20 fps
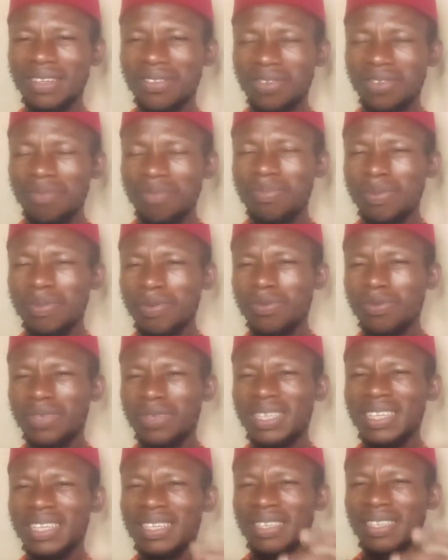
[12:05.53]
Some people
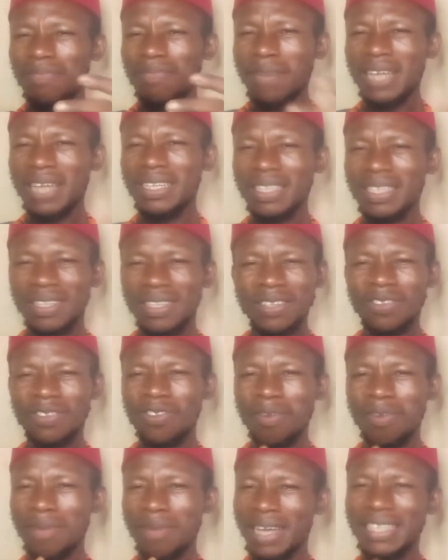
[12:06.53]
think it's magic. It's
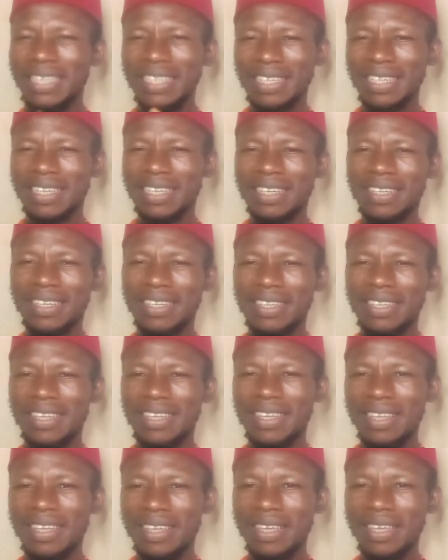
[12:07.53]
not magic.
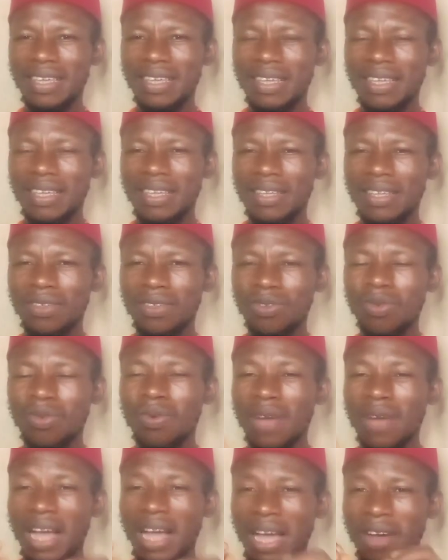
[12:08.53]

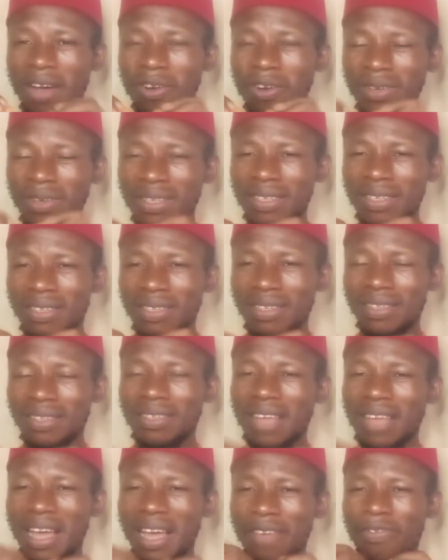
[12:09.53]
So all these
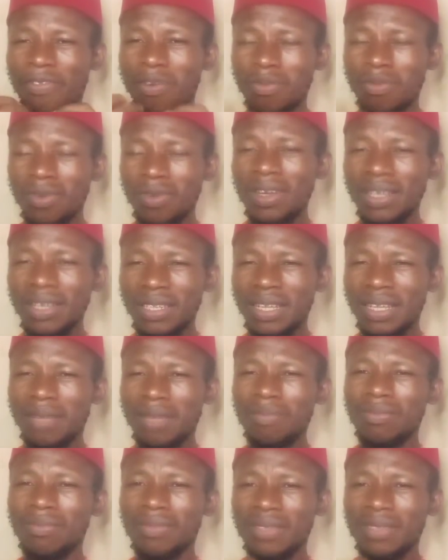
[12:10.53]
things, I formulate
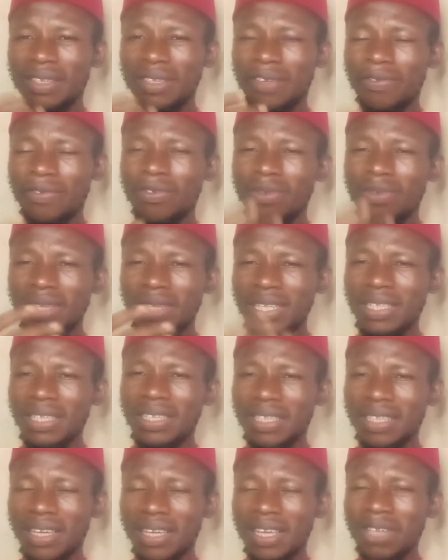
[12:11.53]
them. If you need
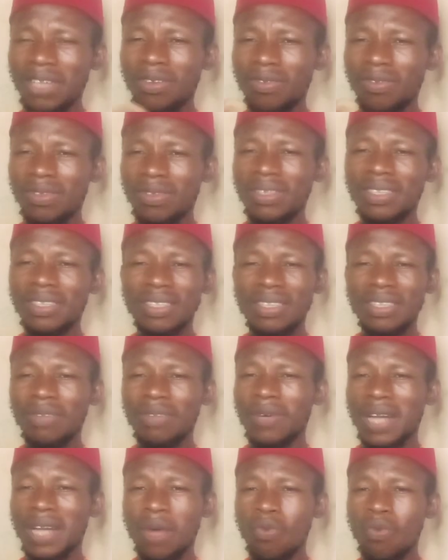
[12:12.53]
any of this, they
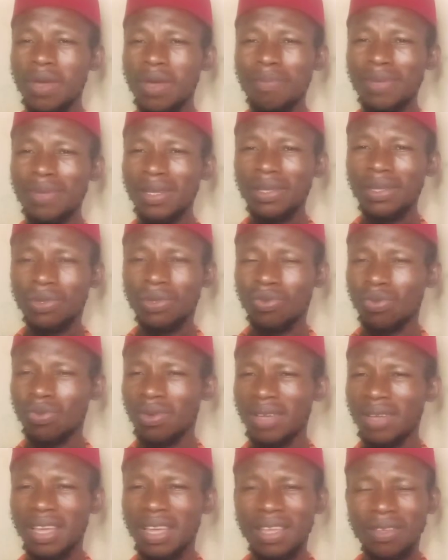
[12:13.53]
can be it to
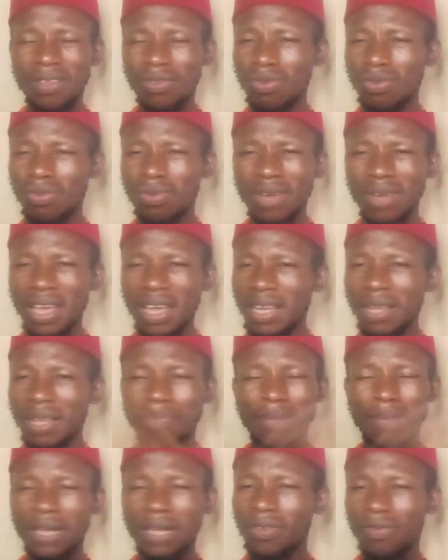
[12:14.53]
you, any
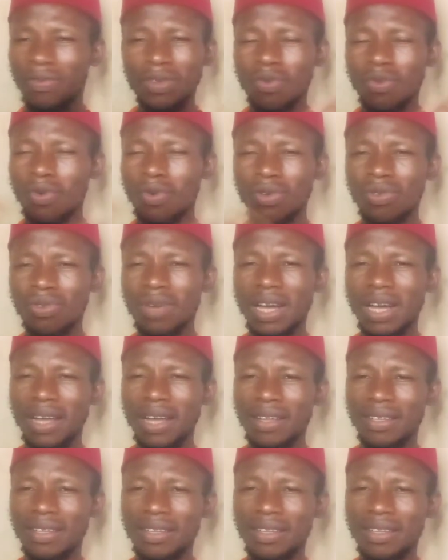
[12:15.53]
part of the world you are.